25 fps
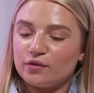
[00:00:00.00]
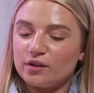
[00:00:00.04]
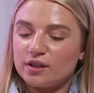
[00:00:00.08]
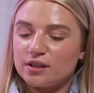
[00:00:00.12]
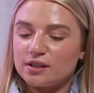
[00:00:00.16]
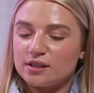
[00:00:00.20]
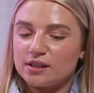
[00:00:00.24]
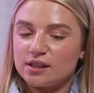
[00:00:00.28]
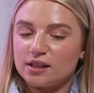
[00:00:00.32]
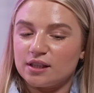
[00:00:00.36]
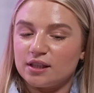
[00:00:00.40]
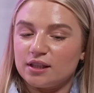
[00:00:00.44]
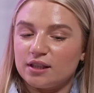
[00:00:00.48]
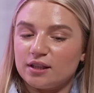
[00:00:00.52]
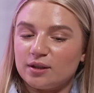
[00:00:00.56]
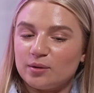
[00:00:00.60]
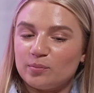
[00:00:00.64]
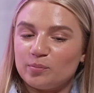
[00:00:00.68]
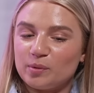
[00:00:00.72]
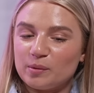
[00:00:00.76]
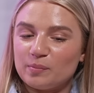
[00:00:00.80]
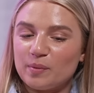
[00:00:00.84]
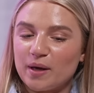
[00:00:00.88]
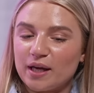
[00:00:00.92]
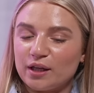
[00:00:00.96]
for it to
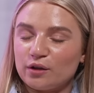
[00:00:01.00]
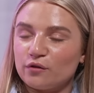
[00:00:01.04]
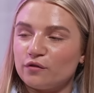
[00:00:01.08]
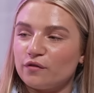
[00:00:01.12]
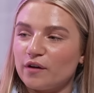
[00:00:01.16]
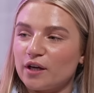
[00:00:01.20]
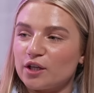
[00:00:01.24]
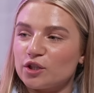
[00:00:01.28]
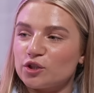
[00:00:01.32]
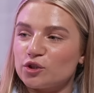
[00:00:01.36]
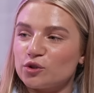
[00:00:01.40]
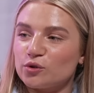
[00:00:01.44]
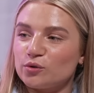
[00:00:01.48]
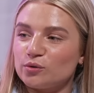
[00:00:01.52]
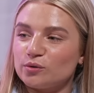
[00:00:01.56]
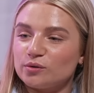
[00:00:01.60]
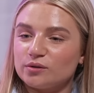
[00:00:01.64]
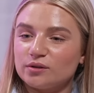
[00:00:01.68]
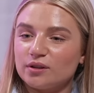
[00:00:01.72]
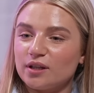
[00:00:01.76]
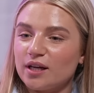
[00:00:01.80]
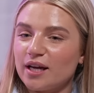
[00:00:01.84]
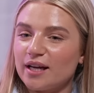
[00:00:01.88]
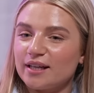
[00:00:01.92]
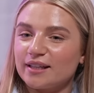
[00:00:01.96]
be beneficial,
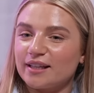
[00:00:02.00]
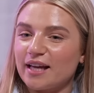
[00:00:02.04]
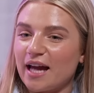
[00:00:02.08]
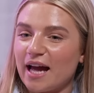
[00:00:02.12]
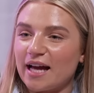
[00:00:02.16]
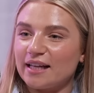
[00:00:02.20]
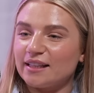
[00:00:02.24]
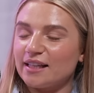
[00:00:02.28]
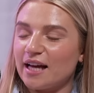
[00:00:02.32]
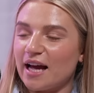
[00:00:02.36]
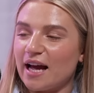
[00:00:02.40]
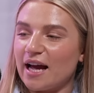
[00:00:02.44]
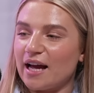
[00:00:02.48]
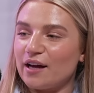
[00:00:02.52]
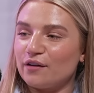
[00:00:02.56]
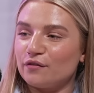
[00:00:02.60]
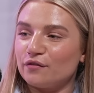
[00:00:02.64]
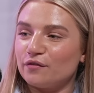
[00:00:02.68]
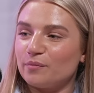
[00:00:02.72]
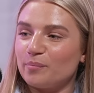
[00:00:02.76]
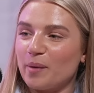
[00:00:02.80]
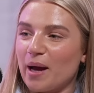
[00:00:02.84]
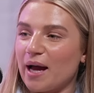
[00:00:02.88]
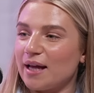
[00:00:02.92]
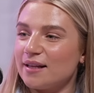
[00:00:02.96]
it can't
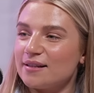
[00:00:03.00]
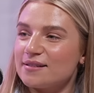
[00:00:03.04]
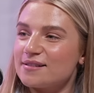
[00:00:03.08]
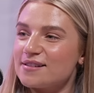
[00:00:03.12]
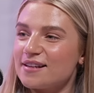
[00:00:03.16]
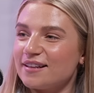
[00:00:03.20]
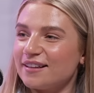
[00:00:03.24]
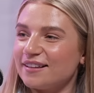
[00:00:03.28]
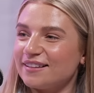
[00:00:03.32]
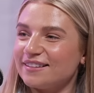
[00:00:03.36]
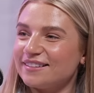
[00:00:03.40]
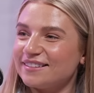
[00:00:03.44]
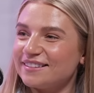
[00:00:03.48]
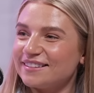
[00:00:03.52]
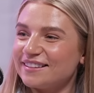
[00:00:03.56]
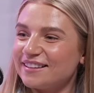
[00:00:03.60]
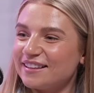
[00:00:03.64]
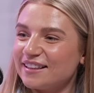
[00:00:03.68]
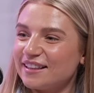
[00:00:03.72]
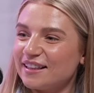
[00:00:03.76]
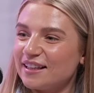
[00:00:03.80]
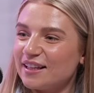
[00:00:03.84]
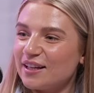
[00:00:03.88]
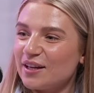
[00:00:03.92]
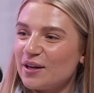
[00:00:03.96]
have pants in it.
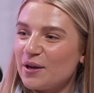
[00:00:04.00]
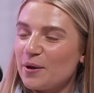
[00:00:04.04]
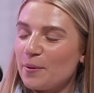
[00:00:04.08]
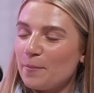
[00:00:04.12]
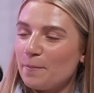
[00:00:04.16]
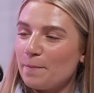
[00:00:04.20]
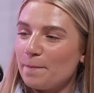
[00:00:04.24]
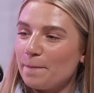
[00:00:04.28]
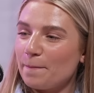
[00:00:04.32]
Keep them on,